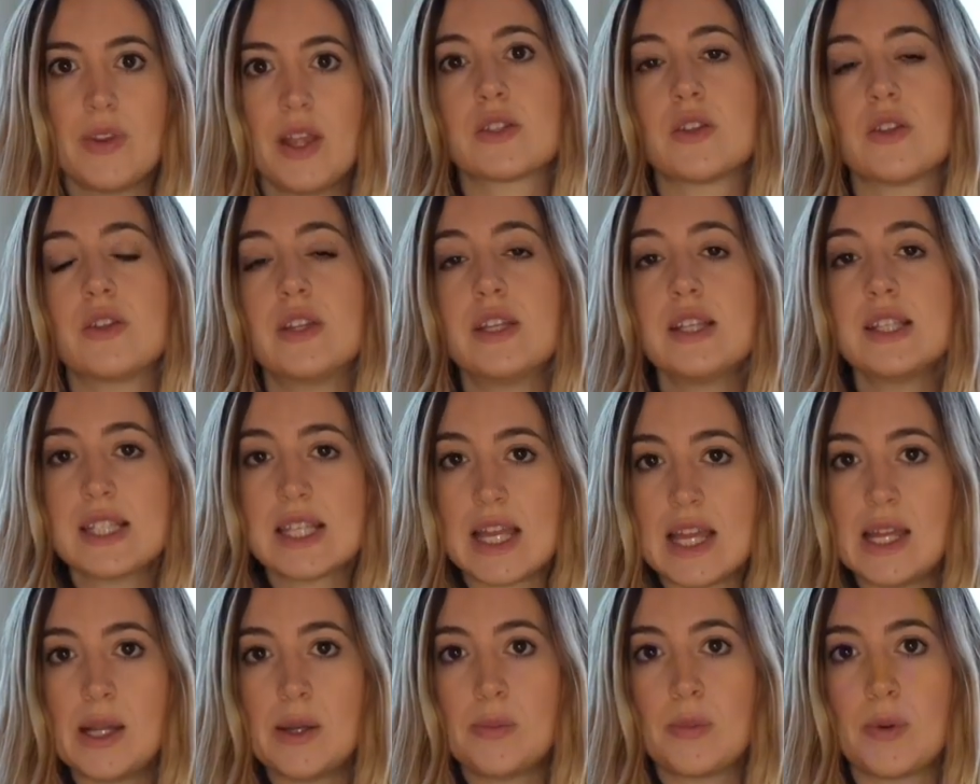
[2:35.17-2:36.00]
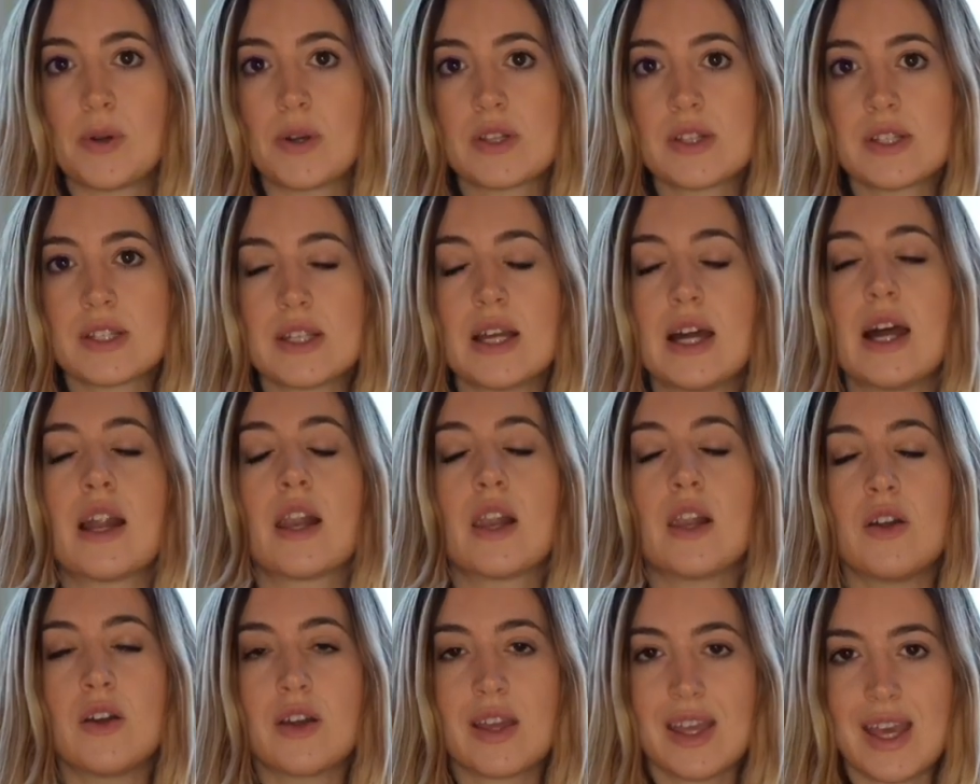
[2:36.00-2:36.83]
So these airports are
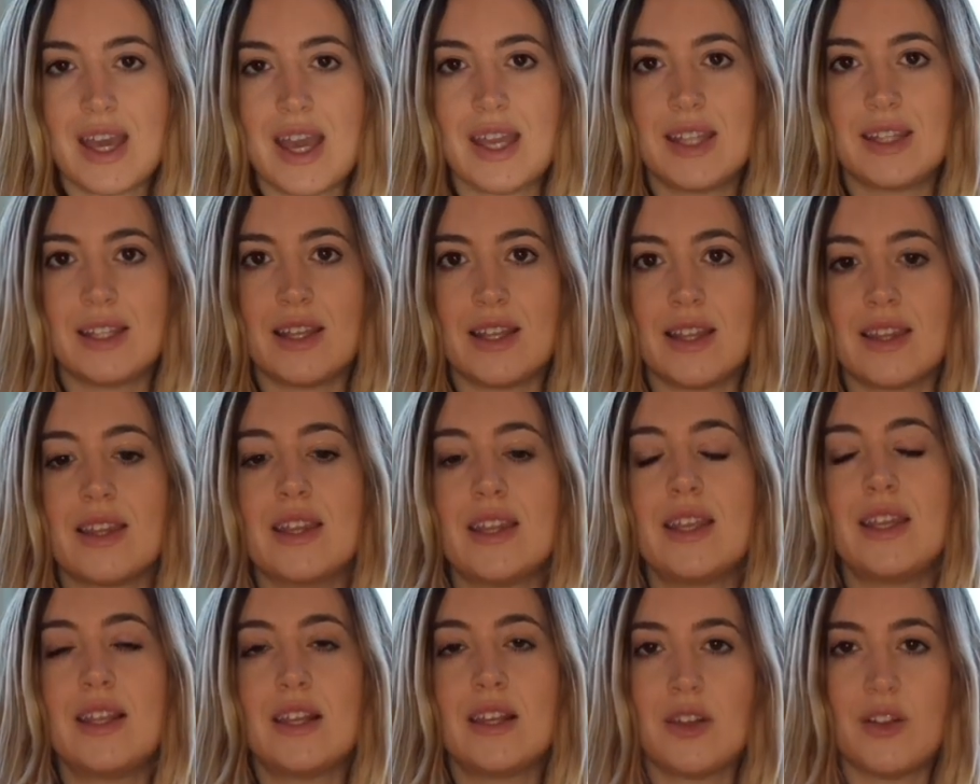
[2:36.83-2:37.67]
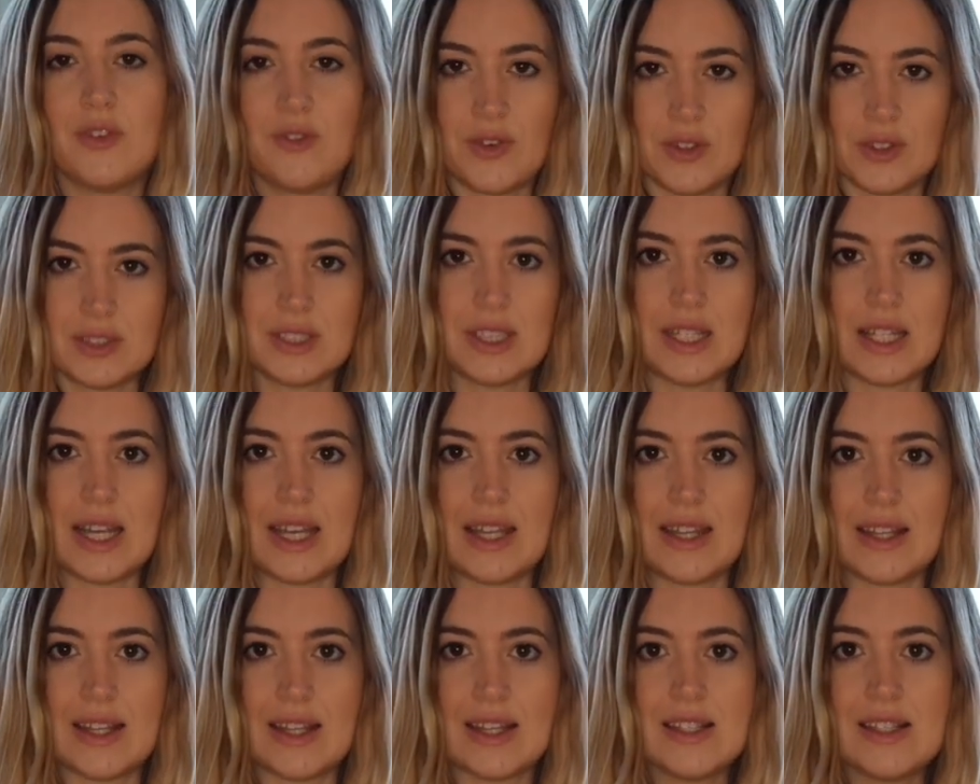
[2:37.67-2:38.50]
located in Lofoten
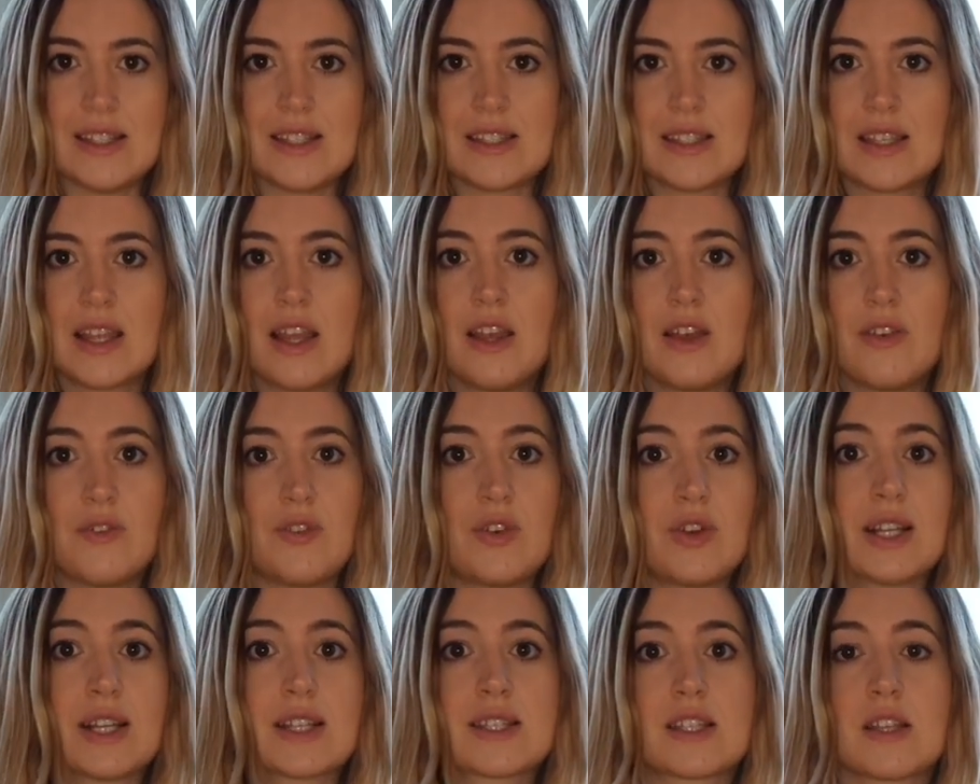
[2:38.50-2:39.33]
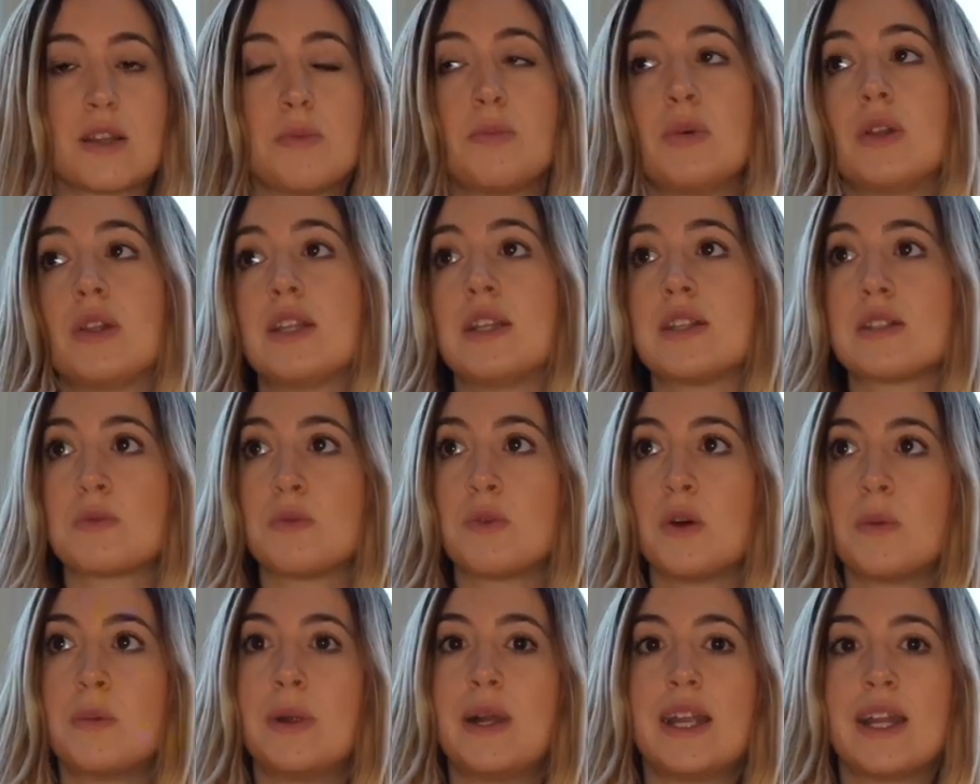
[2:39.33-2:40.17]
Islands. For example, the
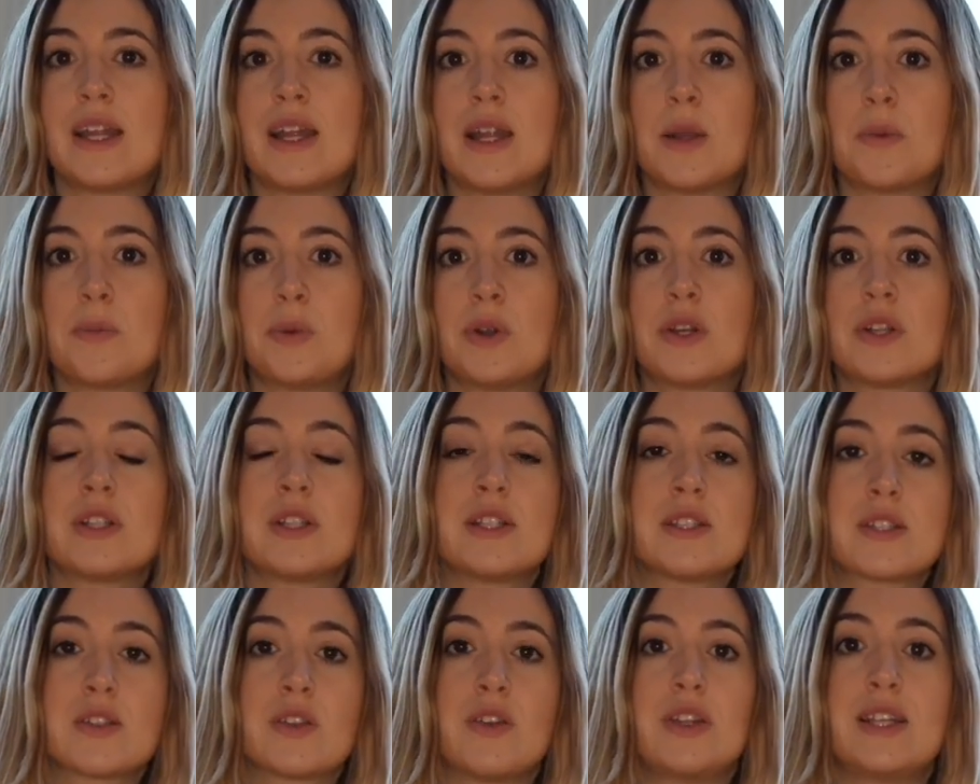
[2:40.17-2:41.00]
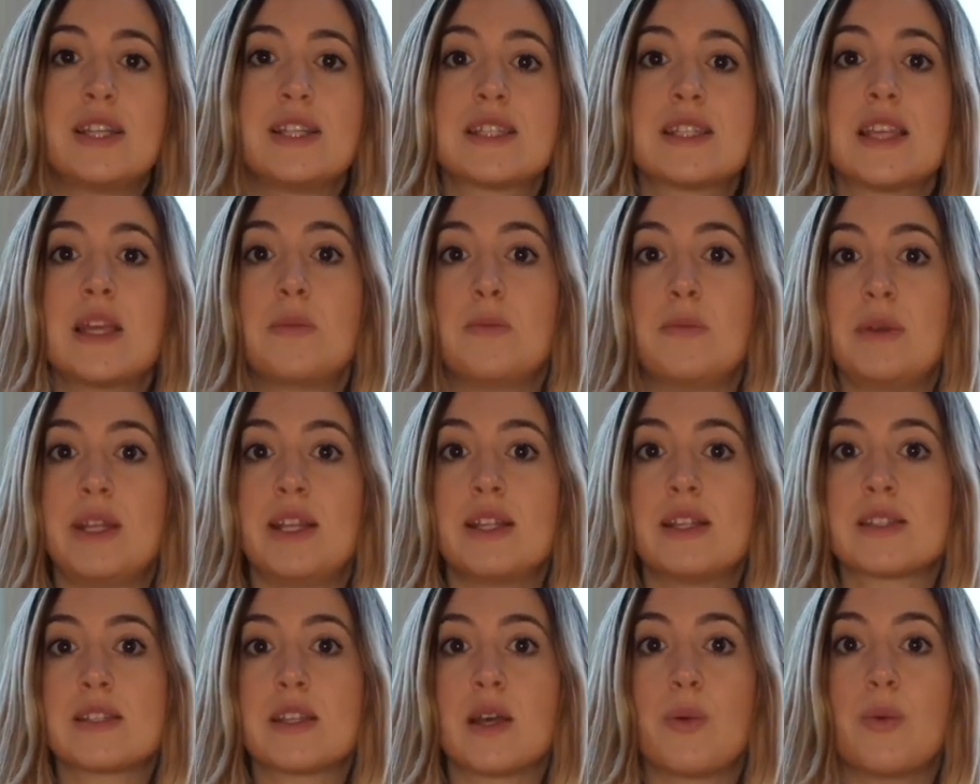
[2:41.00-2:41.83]
Svolvær airport is only 10
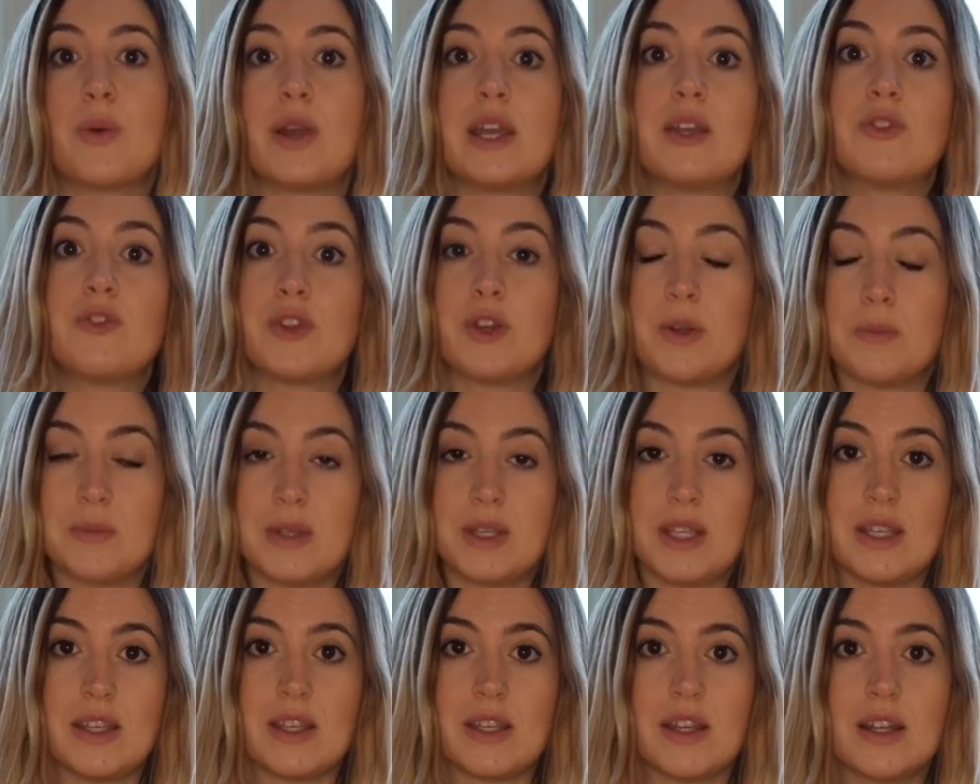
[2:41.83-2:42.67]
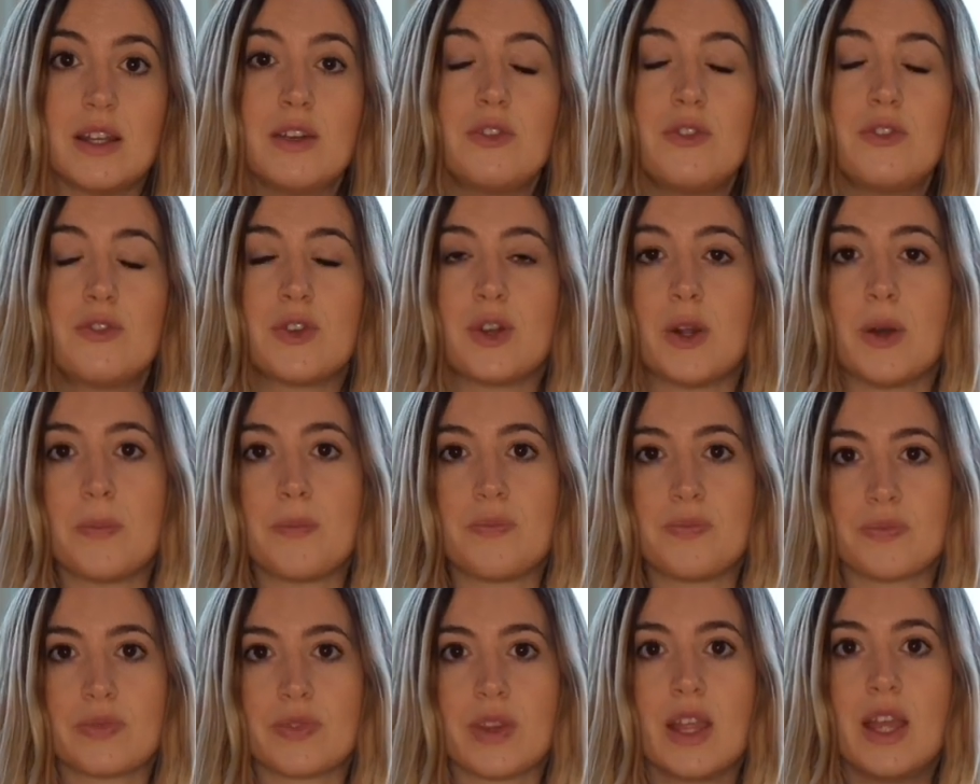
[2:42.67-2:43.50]
minutes away from here,
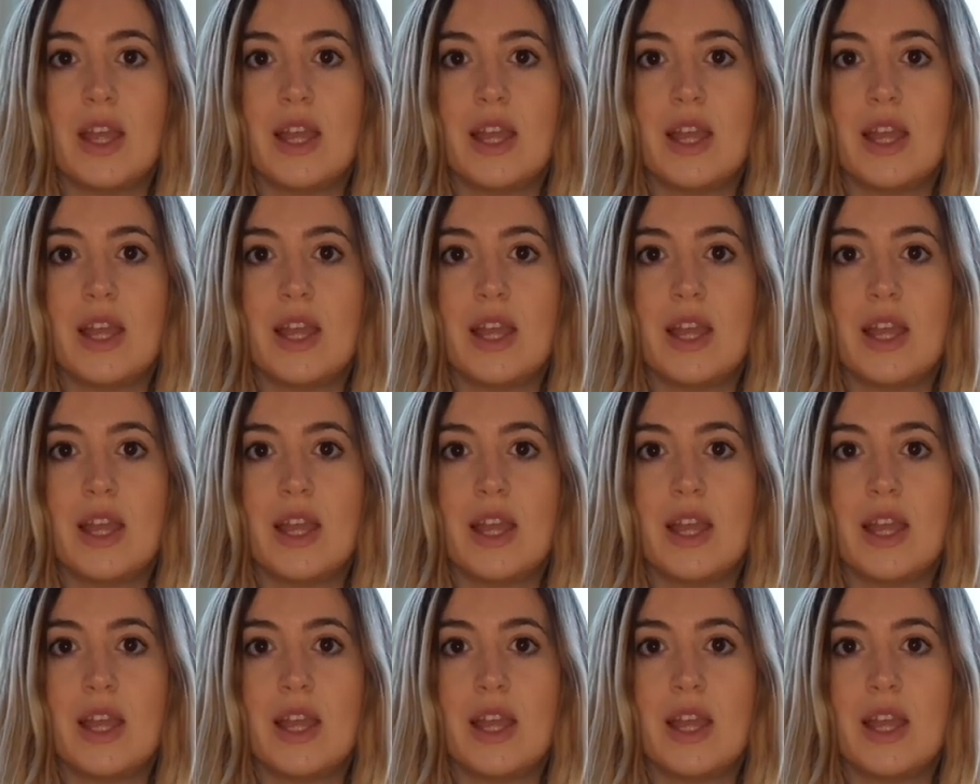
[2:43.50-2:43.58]
from